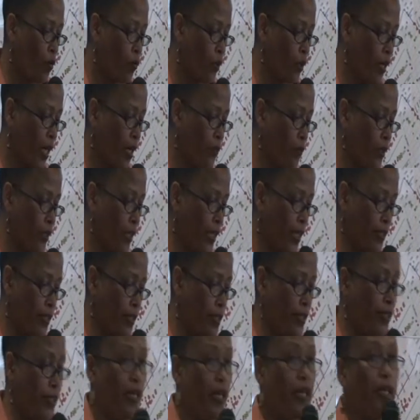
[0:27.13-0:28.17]
What I would like
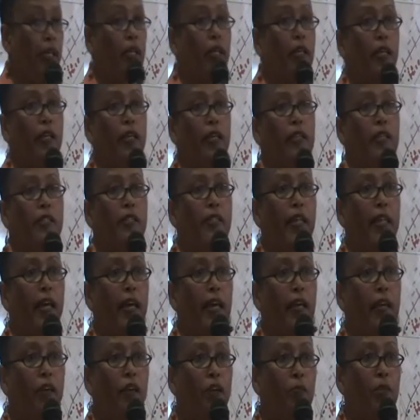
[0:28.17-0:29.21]
to say is
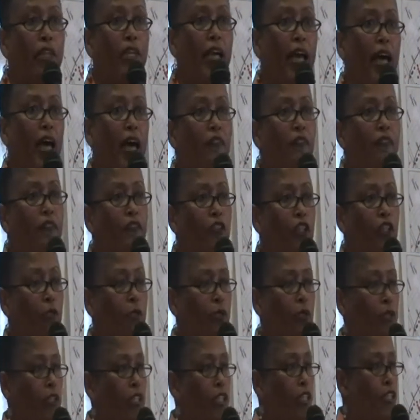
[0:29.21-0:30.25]
that on behalf of
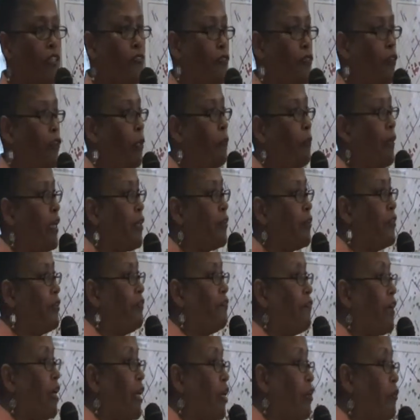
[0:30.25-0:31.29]
Communities for a Better
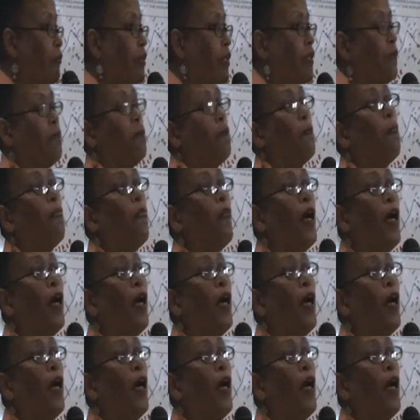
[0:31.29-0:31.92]
Environment,